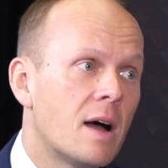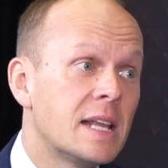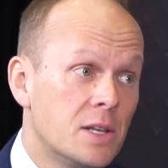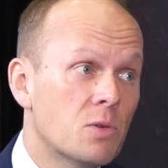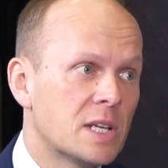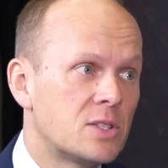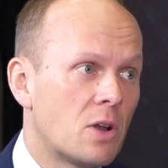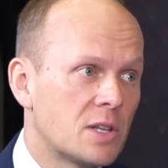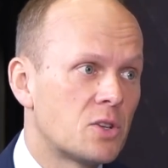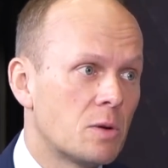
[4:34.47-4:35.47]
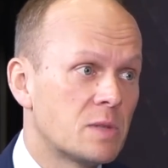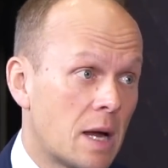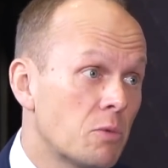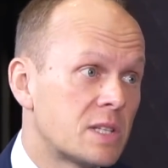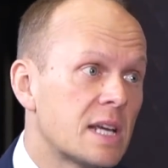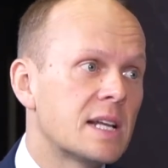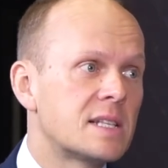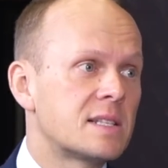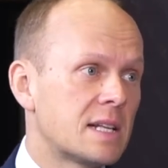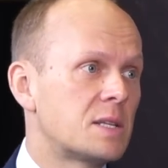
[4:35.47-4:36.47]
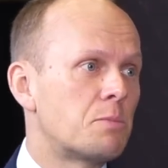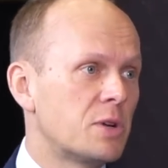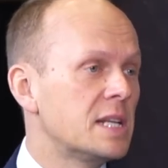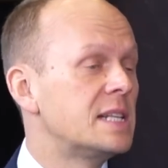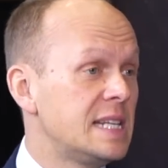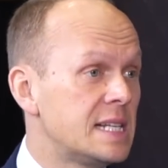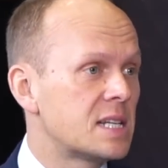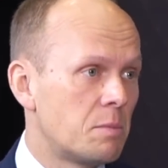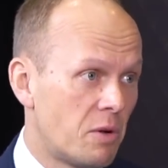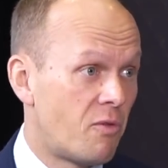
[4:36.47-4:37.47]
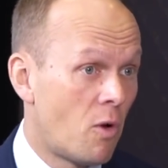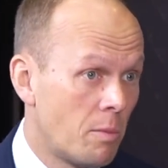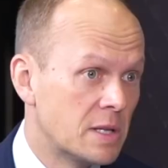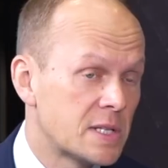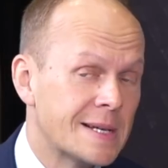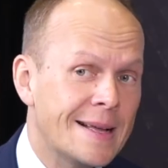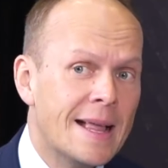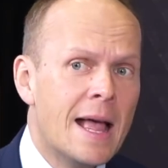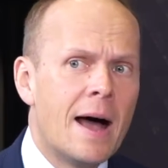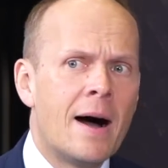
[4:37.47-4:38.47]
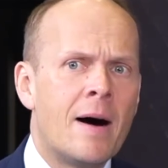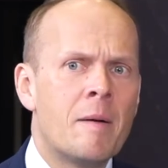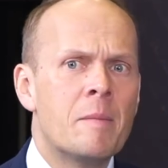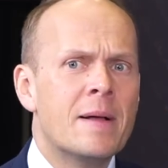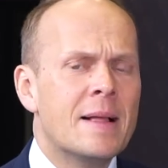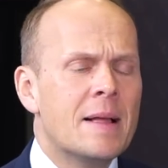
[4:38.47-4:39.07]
in US dollar terms. I would say that's a pretty decent performance. And